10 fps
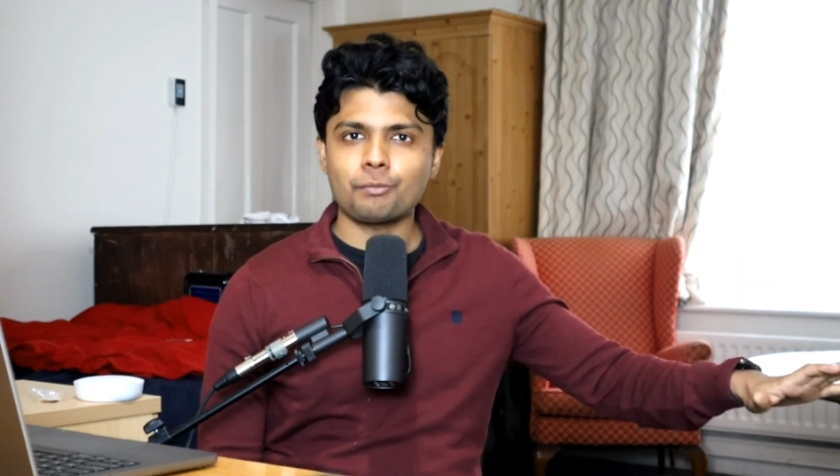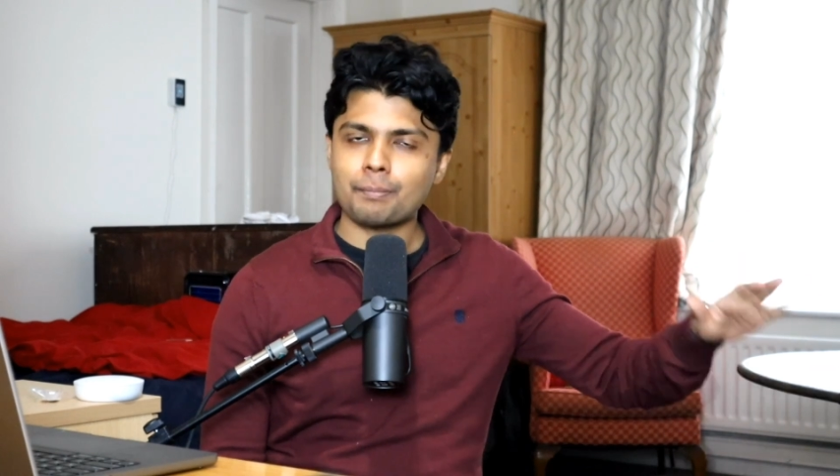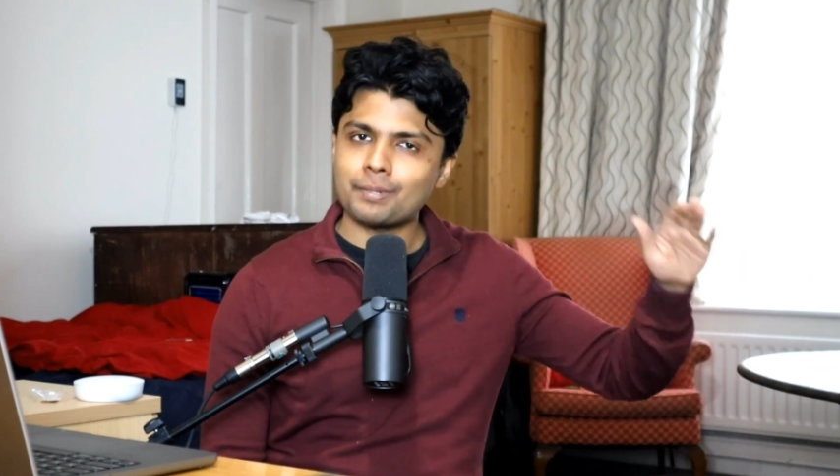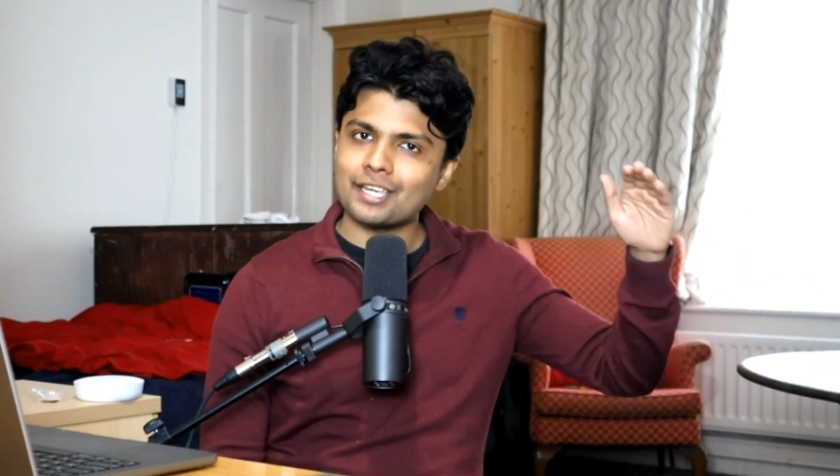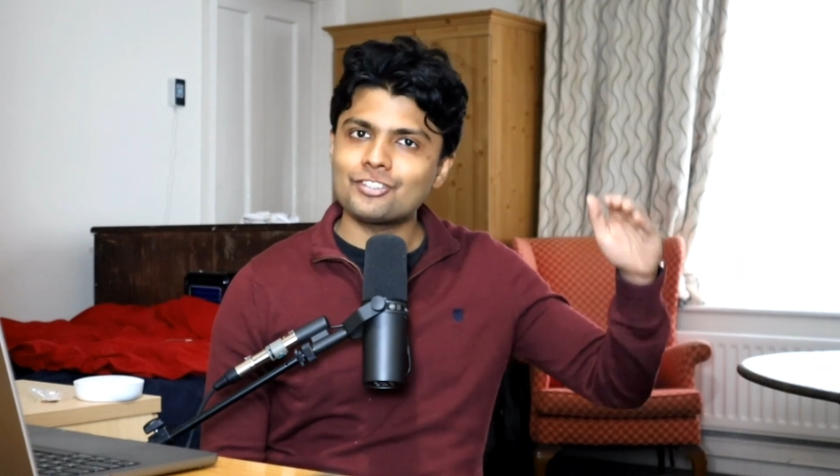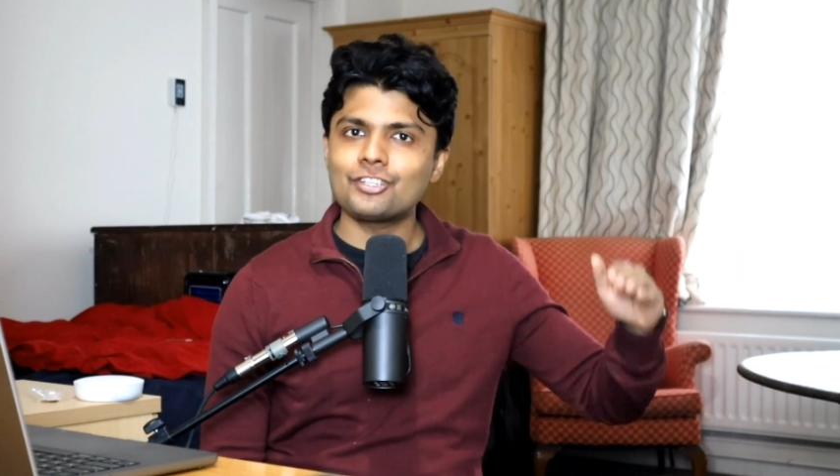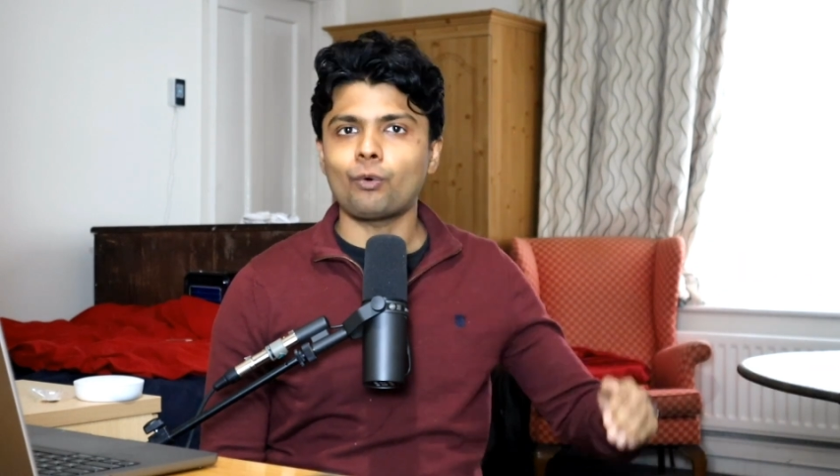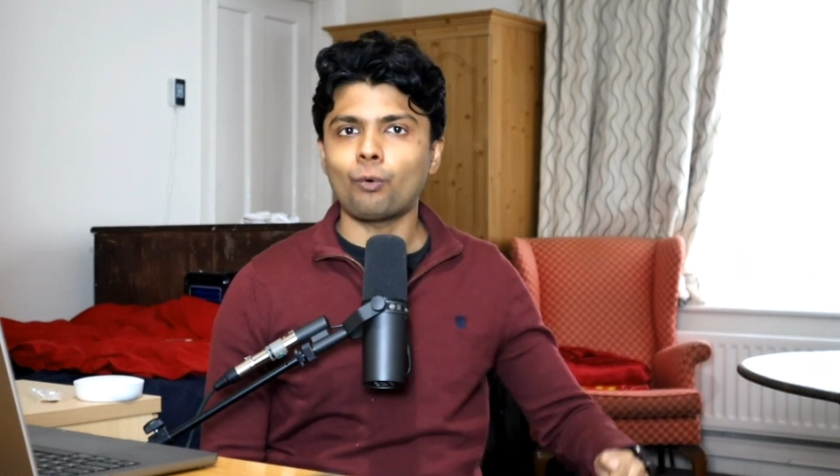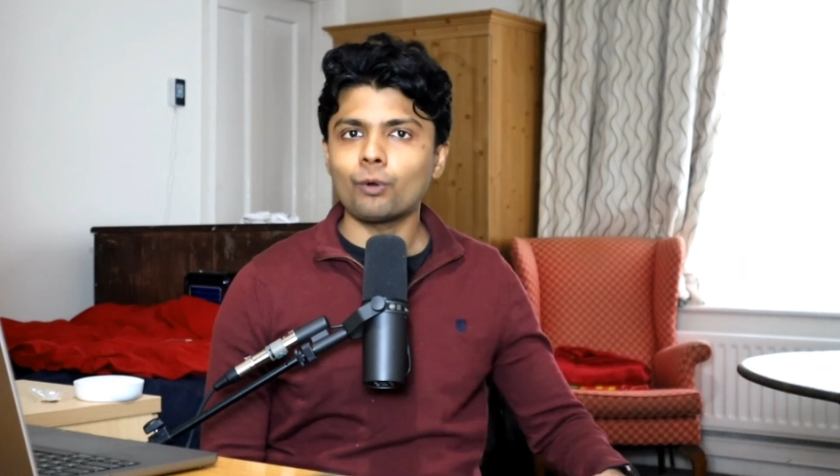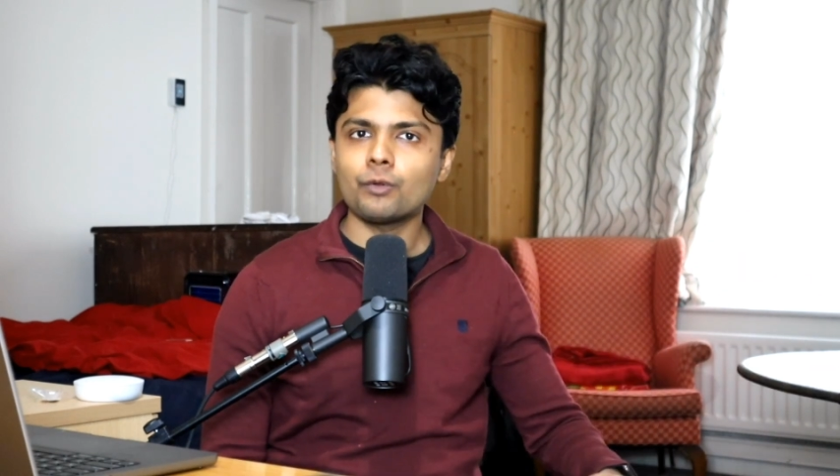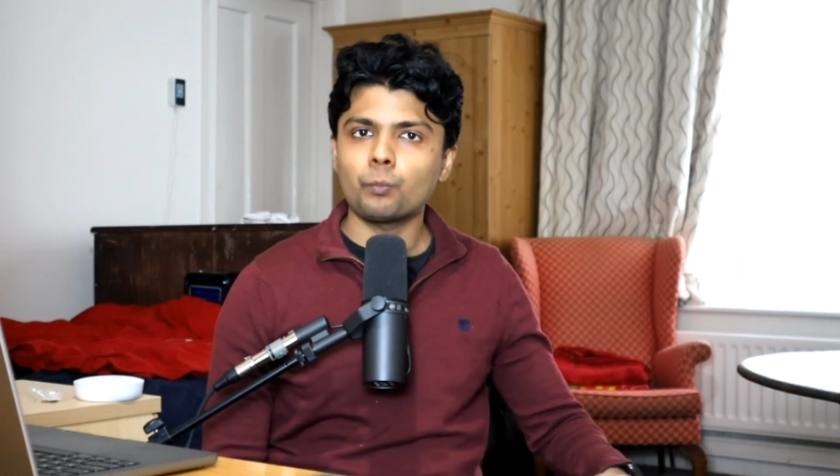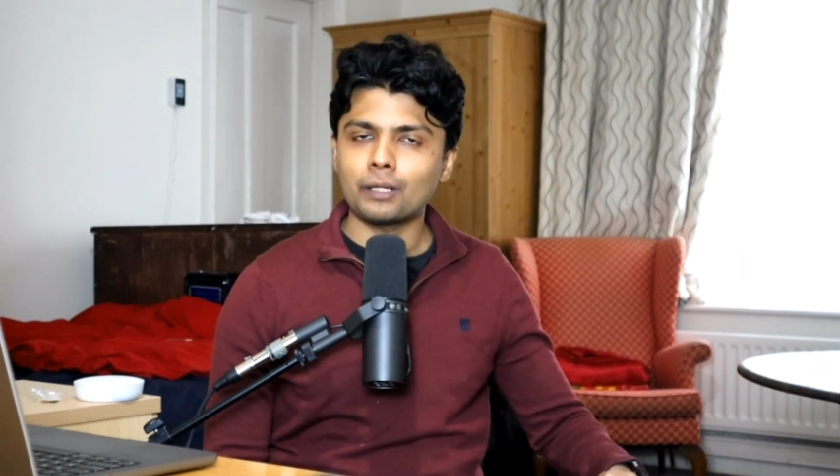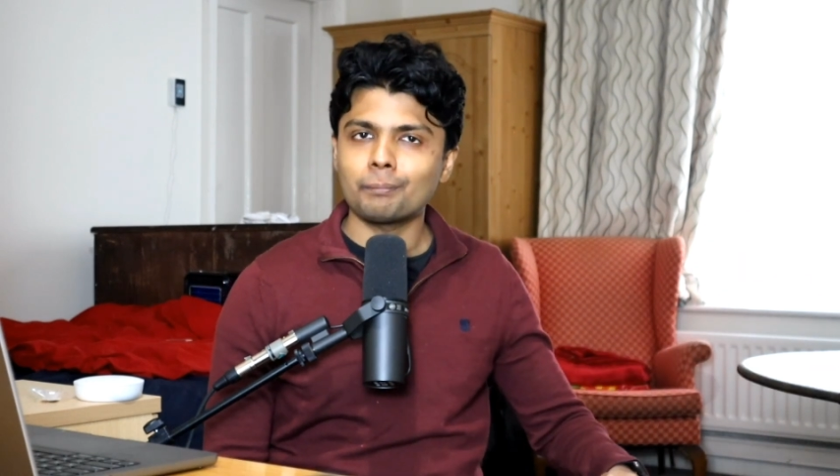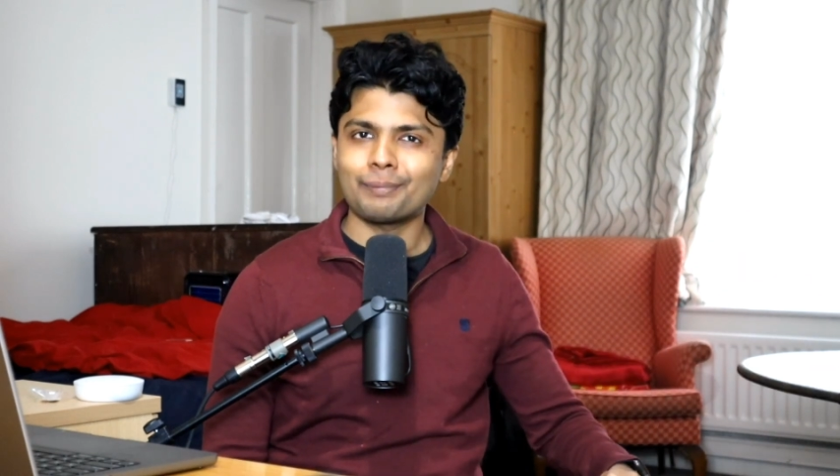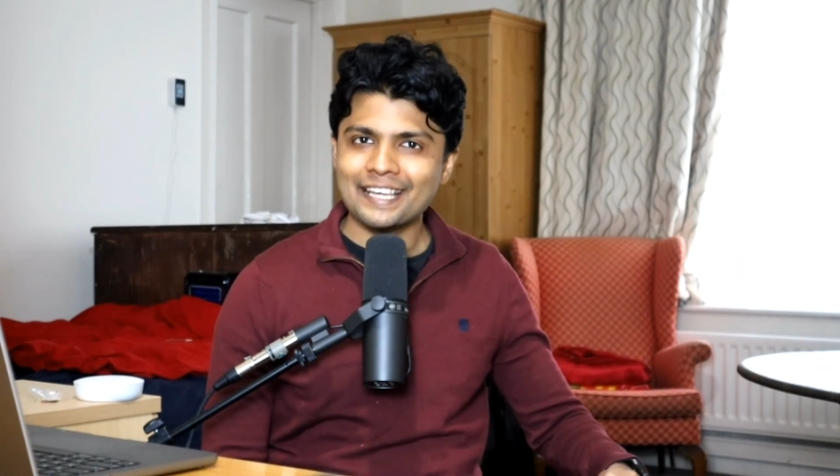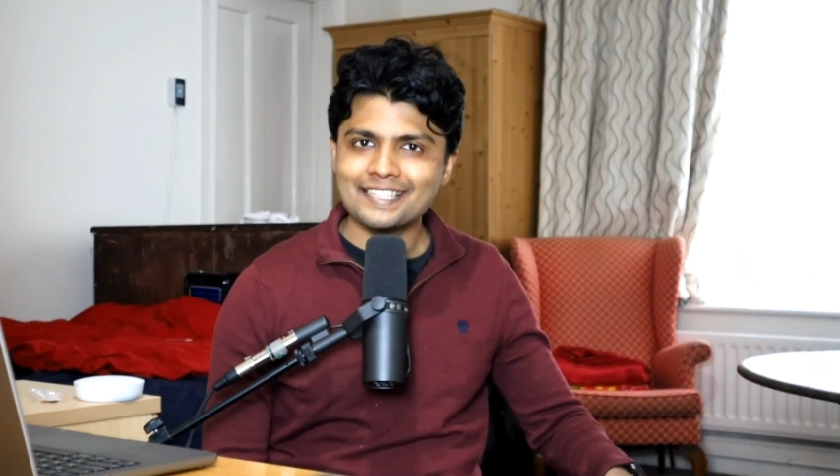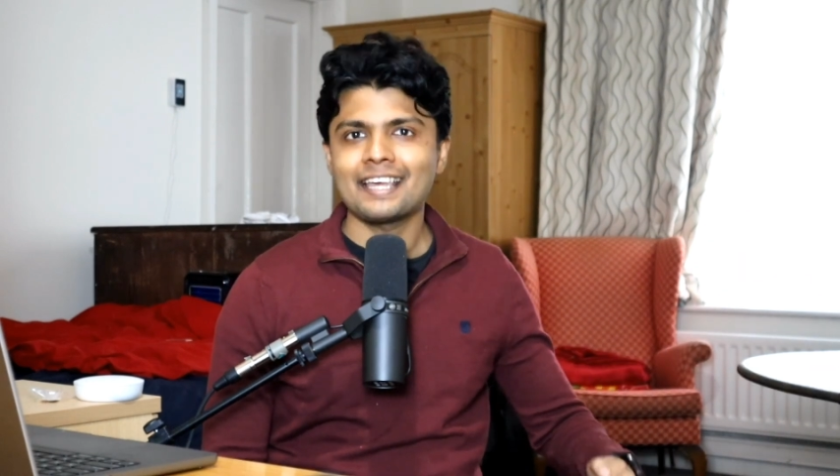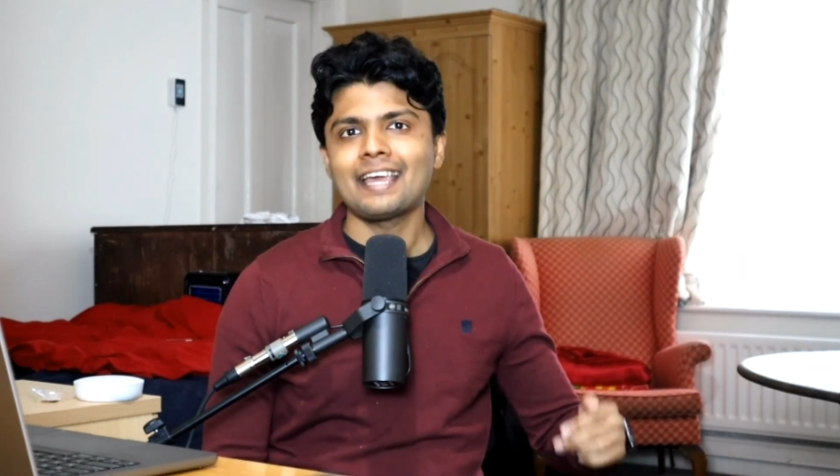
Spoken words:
my PhD all in one place.